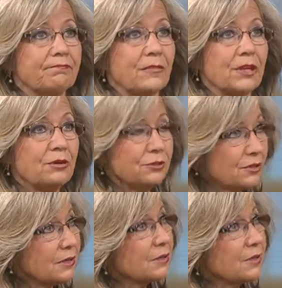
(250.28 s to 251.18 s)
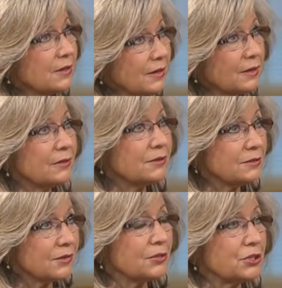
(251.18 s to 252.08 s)
you took uh,
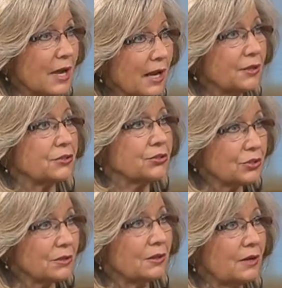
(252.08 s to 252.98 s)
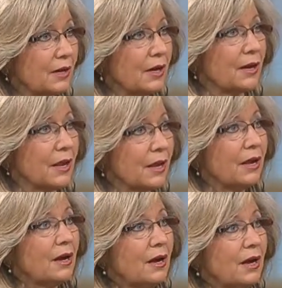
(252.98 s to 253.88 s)
took the challenge on
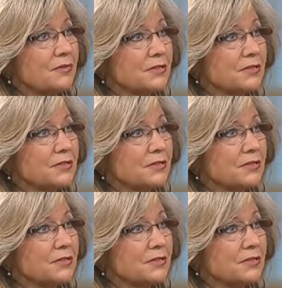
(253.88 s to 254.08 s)
of